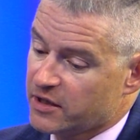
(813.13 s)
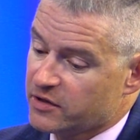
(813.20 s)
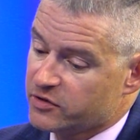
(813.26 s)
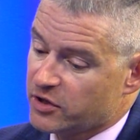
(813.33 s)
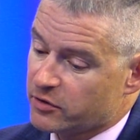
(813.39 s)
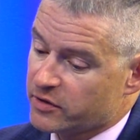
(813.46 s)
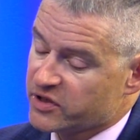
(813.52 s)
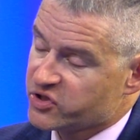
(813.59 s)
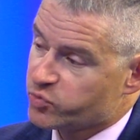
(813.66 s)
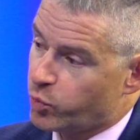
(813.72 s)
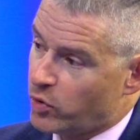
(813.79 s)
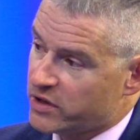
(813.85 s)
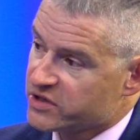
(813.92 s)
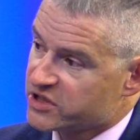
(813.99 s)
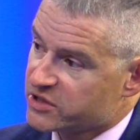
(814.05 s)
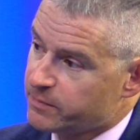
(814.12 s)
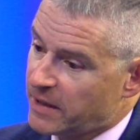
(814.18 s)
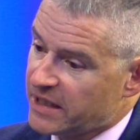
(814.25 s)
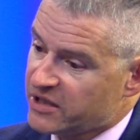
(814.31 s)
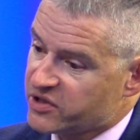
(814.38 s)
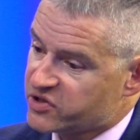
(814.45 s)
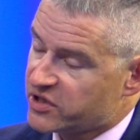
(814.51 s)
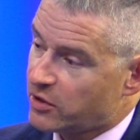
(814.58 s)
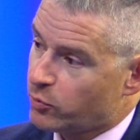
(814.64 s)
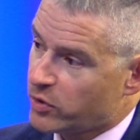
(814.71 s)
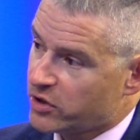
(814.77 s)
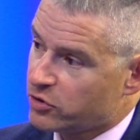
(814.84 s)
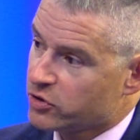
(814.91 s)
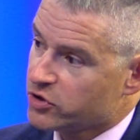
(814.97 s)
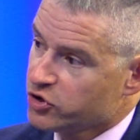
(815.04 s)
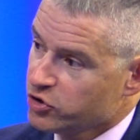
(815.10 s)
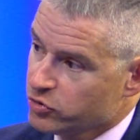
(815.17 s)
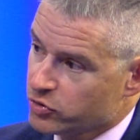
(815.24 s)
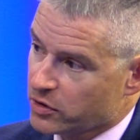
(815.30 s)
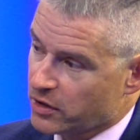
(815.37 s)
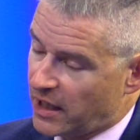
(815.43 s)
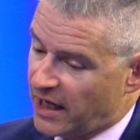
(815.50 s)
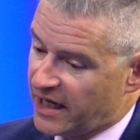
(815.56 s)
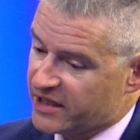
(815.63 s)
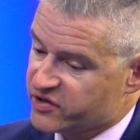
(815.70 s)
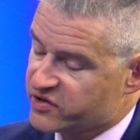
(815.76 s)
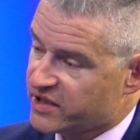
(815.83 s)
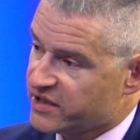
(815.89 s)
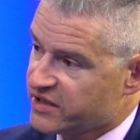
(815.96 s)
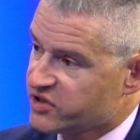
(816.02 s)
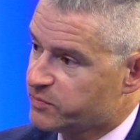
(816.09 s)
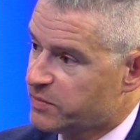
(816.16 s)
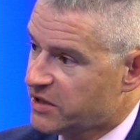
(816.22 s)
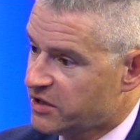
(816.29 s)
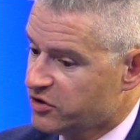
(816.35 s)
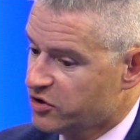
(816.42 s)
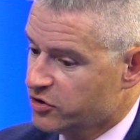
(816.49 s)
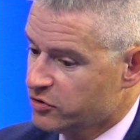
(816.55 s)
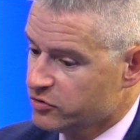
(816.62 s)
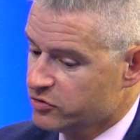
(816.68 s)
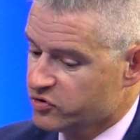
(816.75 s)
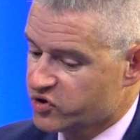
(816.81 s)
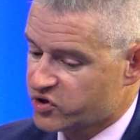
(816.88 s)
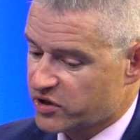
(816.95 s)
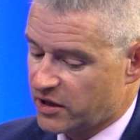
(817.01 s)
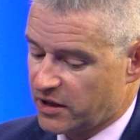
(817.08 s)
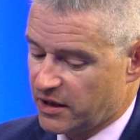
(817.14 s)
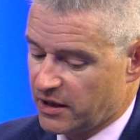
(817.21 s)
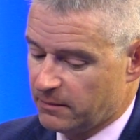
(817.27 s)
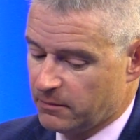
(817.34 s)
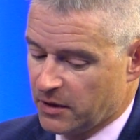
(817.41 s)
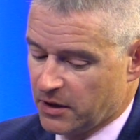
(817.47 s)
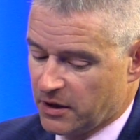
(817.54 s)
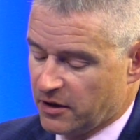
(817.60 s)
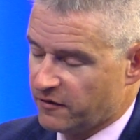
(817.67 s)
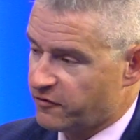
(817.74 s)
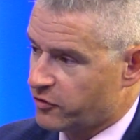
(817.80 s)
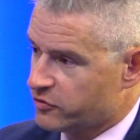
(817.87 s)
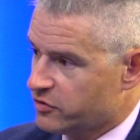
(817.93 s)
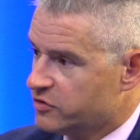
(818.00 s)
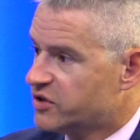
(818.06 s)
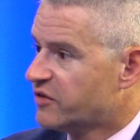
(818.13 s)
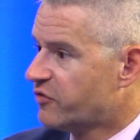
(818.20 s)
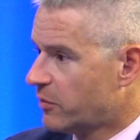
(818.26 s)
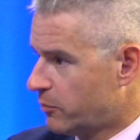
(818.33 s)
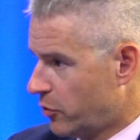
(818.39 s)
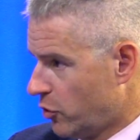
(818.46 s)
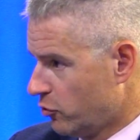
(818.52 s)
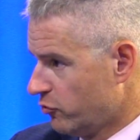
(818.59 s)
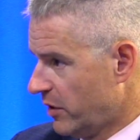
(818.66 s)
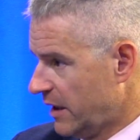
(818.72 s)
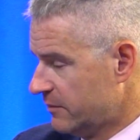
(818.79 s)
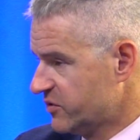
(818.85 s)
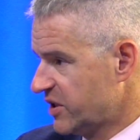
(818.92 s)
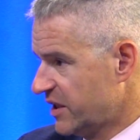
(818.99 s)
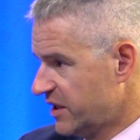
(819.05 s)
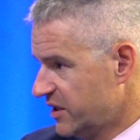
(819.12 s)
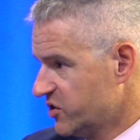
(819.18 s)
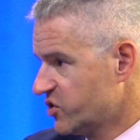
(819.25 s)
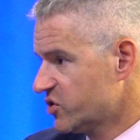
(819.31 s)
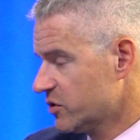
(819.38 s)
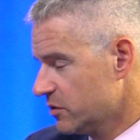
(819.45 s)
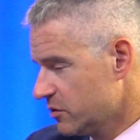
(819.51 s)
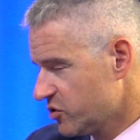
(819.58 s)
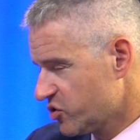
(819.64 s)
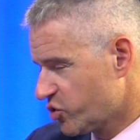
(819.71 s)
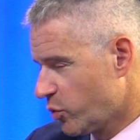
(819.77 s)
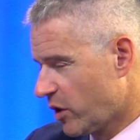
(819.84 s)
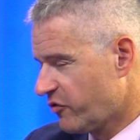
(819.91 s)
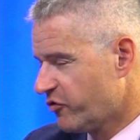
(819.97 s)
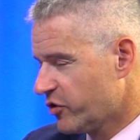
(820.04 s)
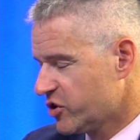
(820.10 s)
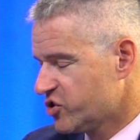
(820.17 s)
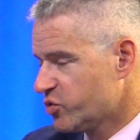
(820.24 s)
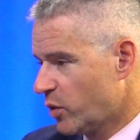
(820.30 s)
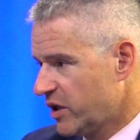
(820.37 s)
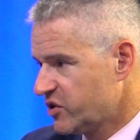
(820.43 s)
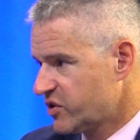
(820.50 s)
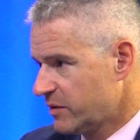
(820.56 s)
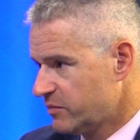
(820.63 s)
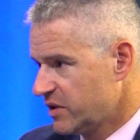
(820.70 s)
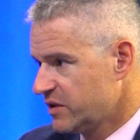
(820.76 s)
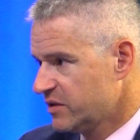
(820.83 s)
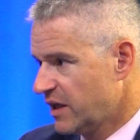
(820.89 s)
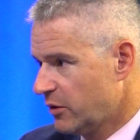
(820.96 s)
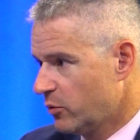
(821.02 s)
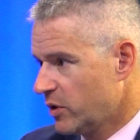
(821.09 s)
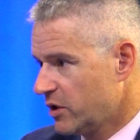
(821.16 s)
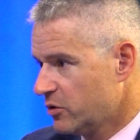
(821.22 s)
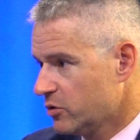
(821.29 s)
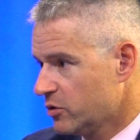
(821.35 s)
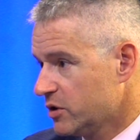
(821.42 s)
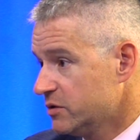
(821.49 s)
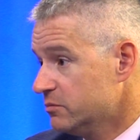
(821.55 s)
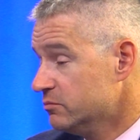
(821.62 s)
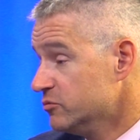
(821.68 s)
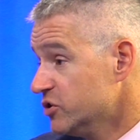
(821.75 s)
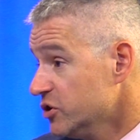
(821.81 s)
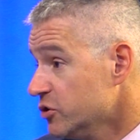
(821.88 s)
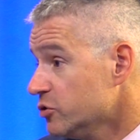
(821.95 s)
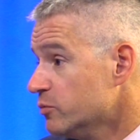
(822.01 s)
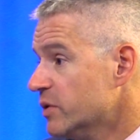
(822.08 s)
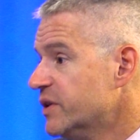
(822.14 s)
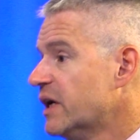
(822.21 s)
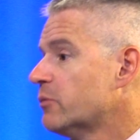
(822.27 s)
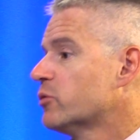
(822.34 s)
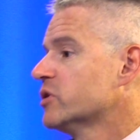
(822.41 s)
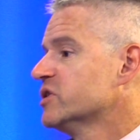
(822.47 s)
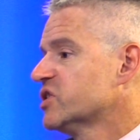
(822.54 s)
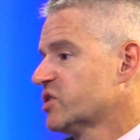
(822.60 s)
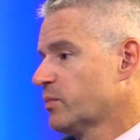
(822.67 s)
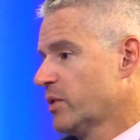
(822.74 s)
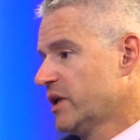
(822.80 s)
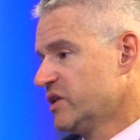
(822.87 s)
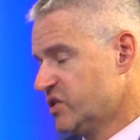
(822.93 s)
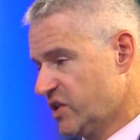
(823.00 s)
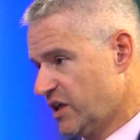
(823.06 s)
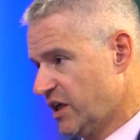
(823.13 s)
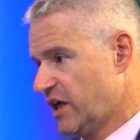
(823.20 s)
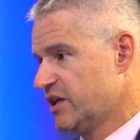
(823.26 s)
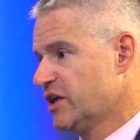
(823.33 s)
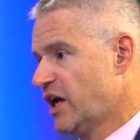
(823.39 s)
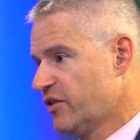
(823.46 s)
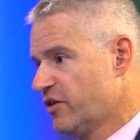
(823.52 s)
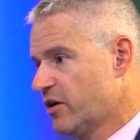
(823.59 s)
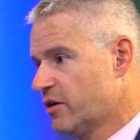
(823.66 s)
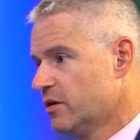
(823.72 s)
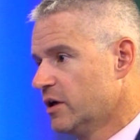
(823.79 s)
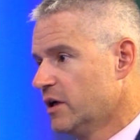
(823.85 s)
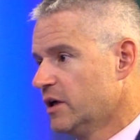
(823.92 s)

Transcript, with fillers: There is one space that we could utilize that is being used um, for different programs that is square footage wise something that we could do, but then we're displacing another.